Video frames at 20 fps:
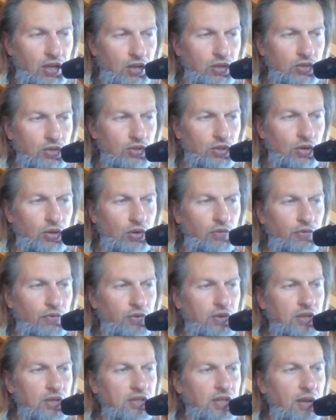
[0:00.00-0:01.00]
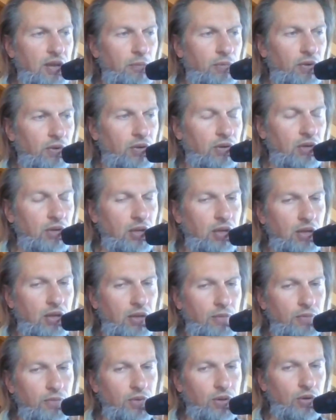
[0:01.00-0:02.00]
So, for example,
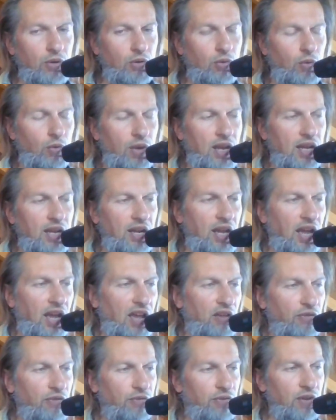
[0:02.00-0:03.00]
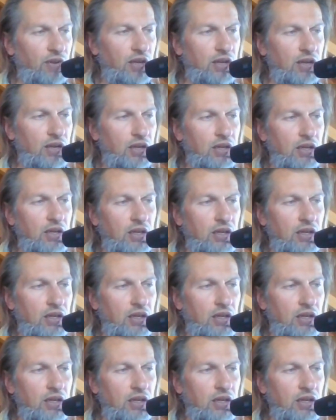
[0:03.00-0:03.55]
when I feel